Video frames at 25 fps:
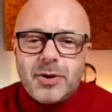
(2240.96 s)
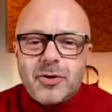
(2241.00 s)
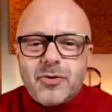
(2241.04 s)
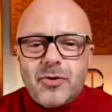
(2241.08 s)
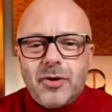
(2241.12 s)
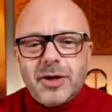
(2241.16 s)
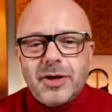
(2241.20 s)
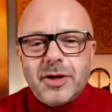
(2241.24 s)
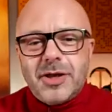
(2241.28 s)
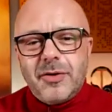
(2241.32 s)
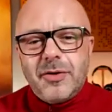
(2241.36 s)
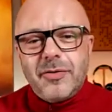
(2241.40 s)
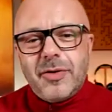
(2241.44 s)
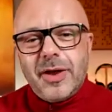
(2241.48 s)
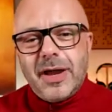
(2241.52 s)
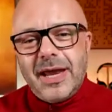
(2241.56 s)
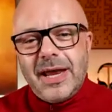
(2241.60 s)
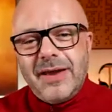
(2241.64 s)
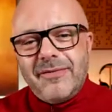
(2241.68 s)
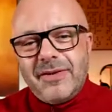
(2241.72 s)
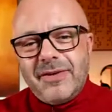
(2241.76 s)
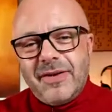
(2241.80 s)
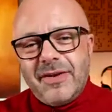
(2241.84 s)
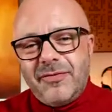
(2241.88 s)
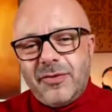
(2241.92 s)
criteria that
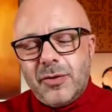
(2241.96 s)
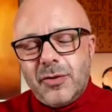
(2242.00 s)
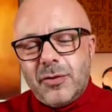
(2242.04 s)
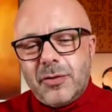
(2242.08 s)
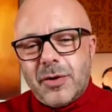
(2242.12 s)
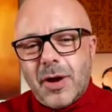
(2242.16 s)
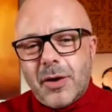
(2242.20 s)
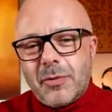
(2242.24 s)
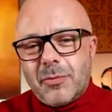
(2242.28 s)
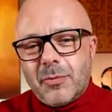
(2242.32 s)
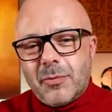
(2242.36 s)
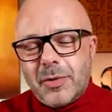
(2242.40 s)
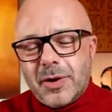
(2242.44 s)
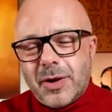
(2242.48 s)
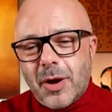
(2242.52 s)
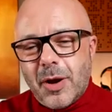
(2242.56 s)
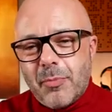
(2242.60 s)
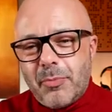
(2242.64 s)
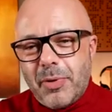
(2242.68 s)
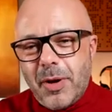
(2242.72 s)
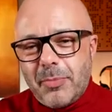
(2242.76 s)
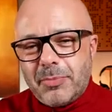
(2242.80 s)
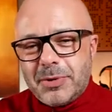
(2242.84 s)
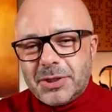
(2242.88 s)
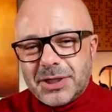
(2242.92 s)
even if we don't
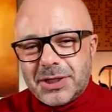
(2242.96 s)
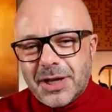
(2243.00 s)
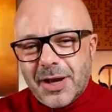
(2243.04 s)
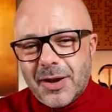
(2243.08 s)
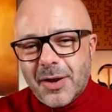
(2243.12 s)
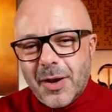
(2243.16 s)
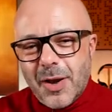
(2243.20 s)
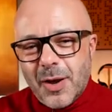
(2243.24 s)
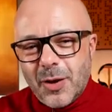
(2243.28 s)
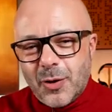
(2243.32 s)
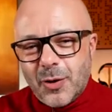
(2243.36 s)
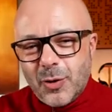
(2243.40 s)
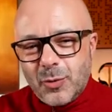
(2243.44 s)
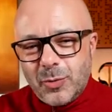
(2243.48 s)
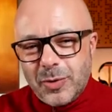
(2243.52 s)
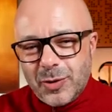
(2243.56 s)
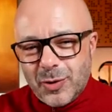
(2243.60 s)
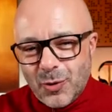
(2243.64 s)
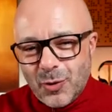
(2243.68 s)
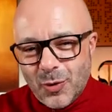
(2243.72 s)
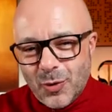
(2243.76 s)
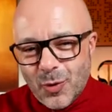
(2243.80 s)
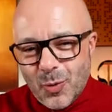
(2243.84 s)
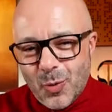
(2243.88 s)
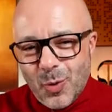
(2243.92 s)
publish it, could we
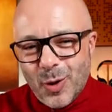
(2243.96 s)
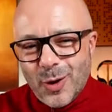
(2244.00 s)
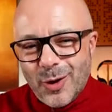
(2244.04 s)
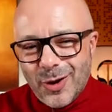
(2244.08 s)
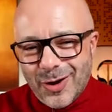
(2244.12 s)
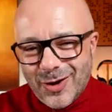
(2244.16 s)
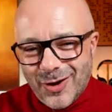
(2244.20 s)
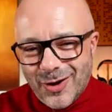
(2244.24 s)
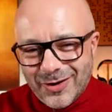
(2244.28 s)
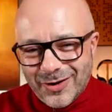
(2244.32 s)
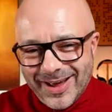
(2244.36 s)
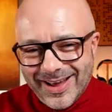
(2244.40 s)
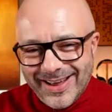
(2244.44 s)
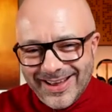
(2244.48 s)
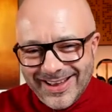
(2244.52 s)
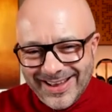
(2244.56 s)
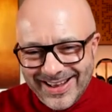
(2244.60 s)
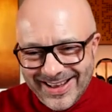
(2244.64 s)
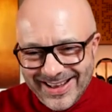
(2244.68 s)
do the work on it?